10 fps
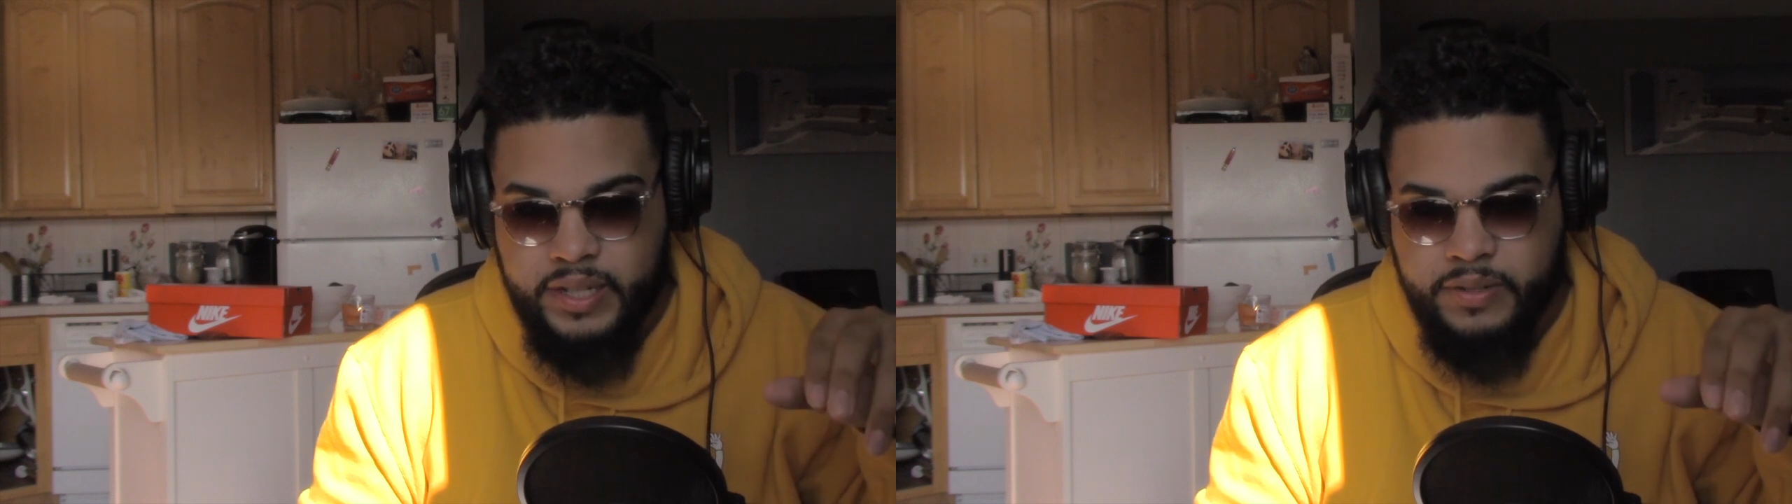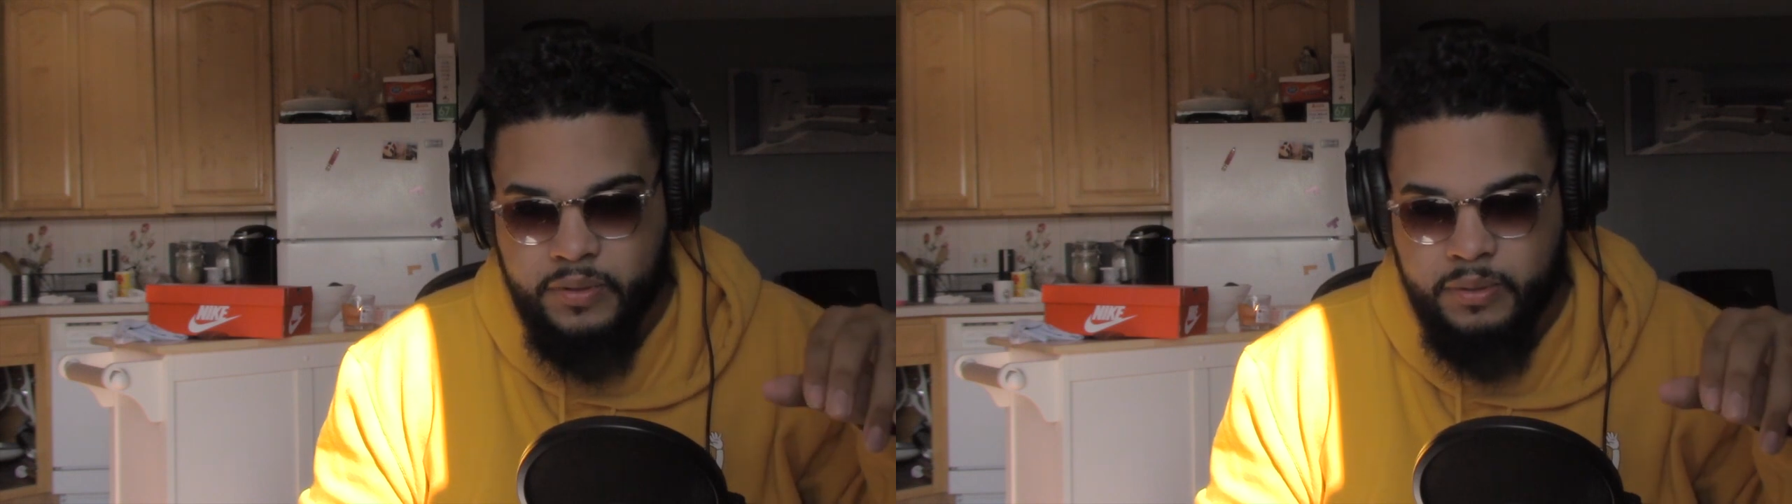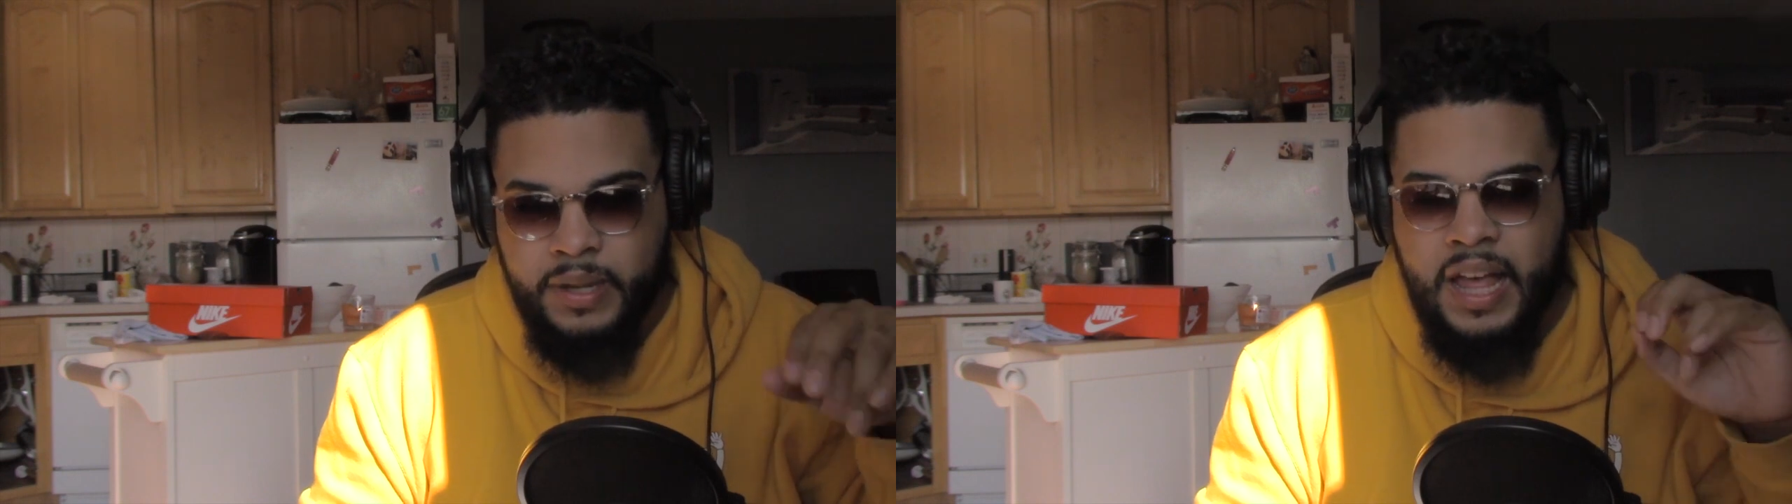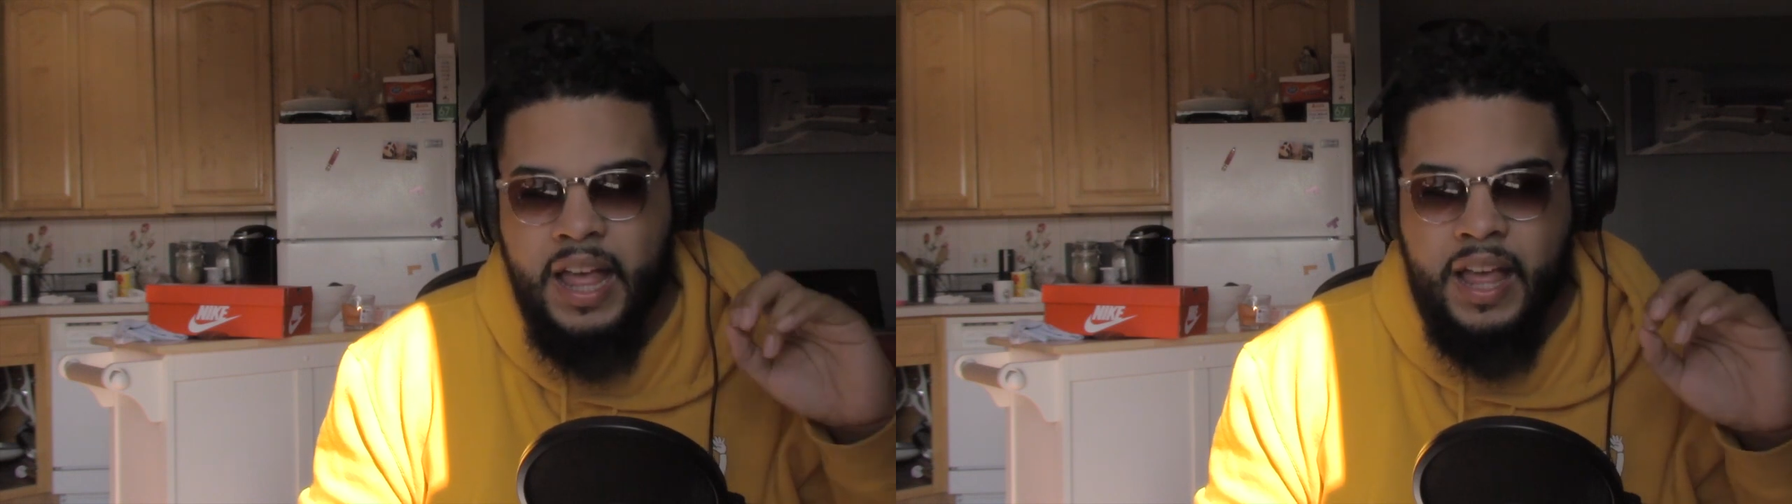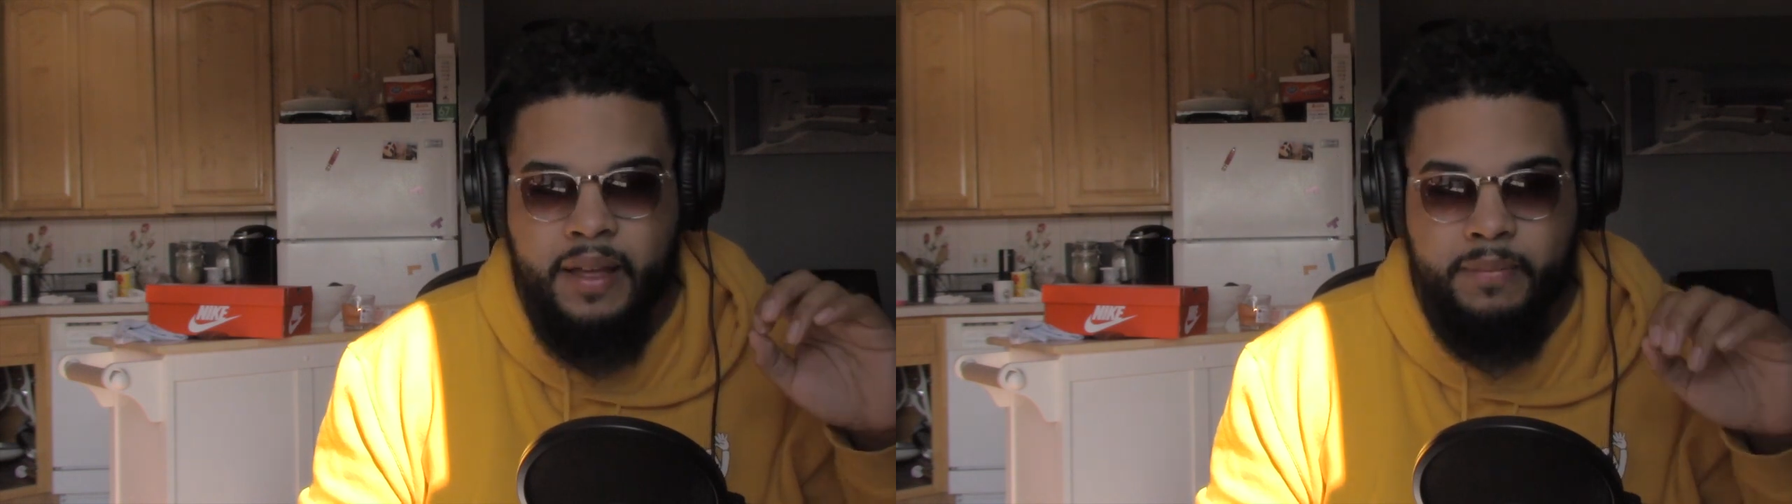room,
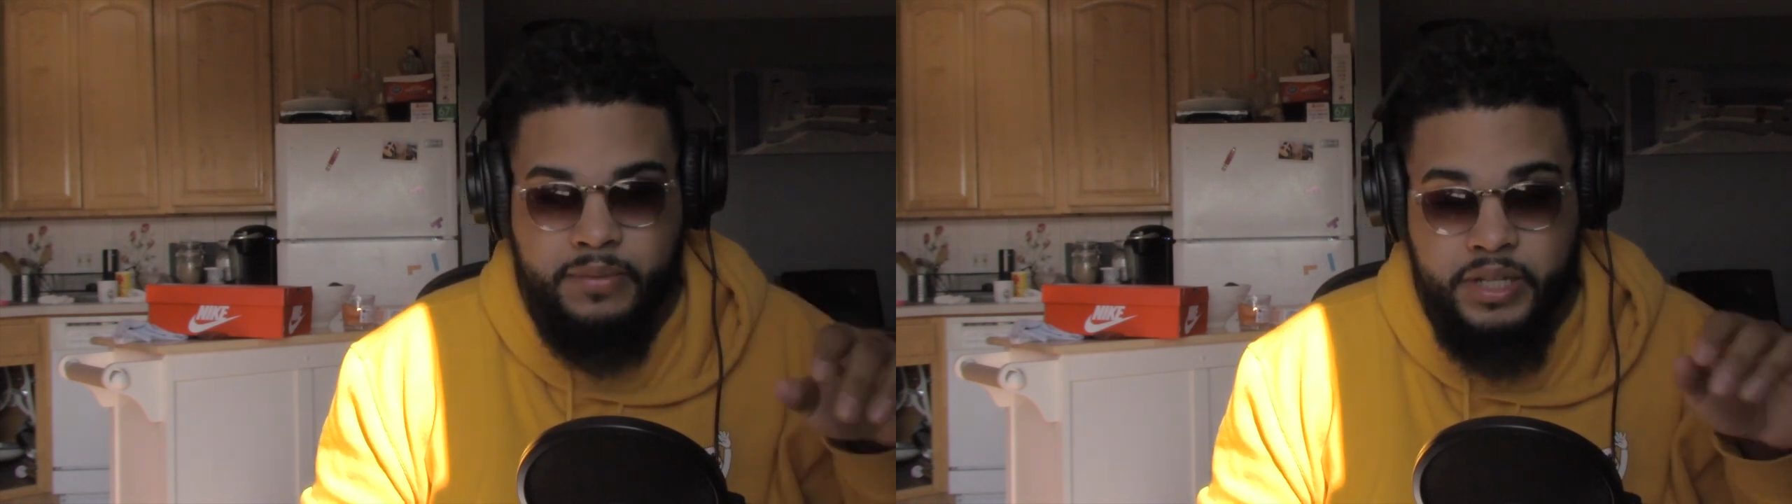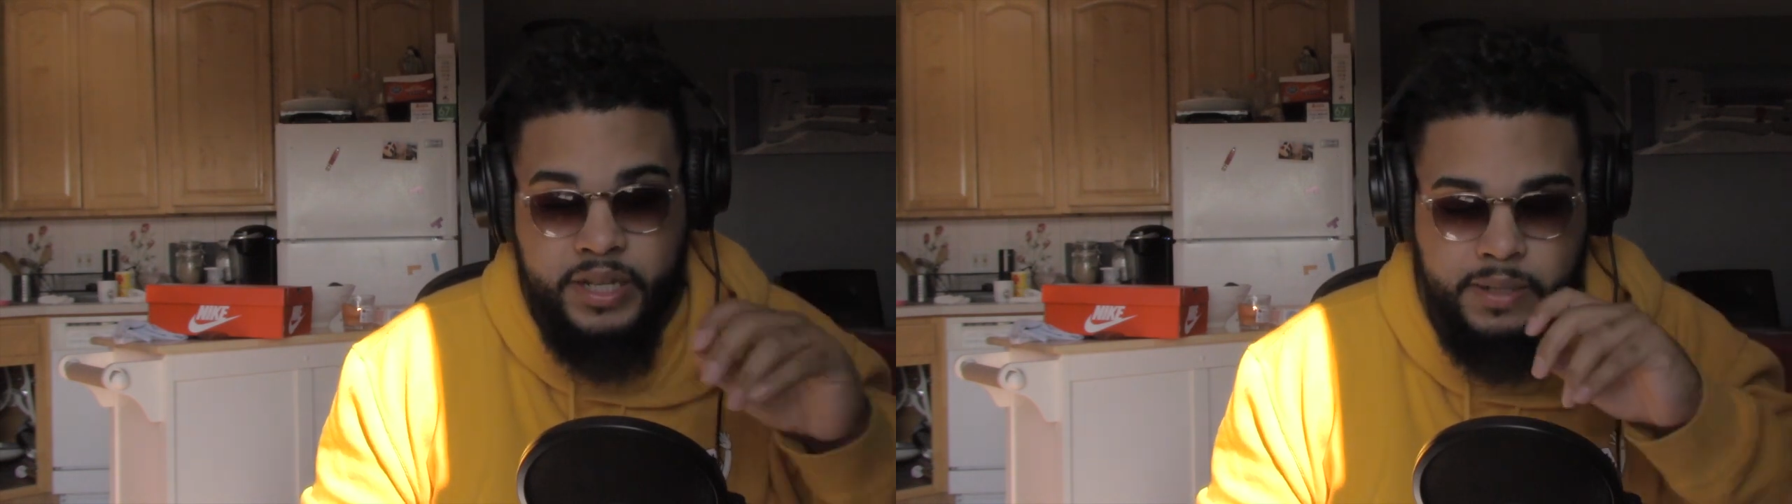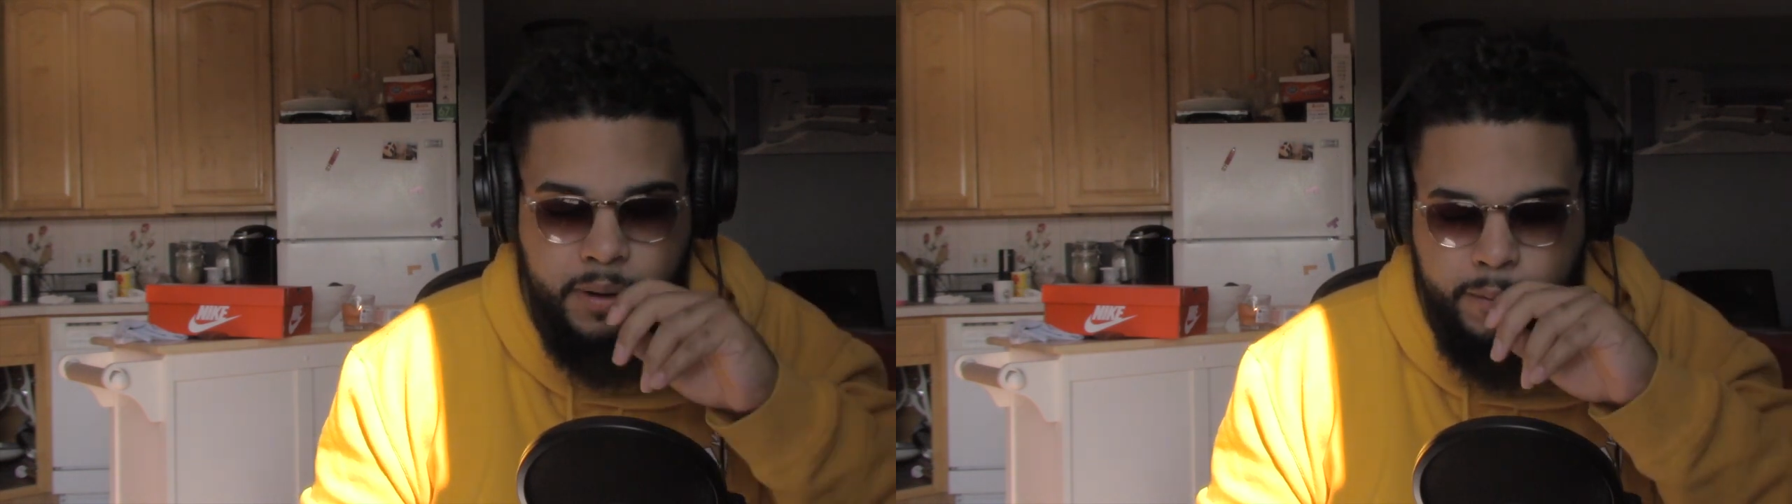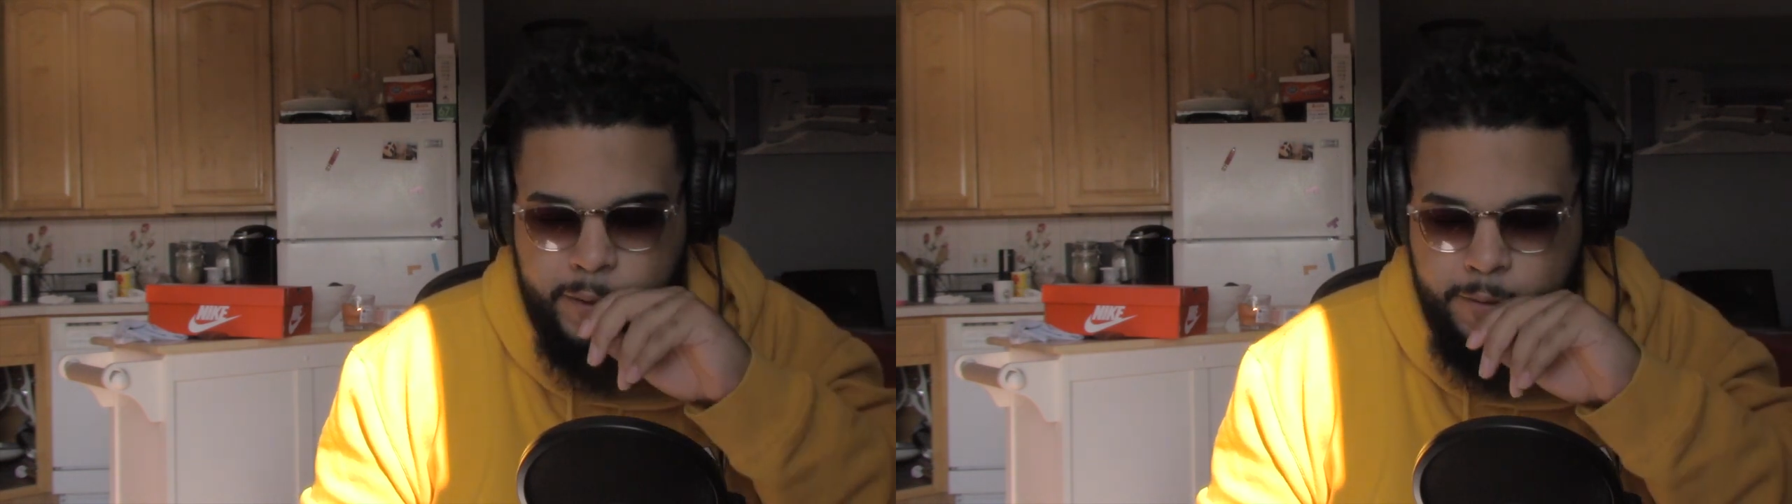to his apartment.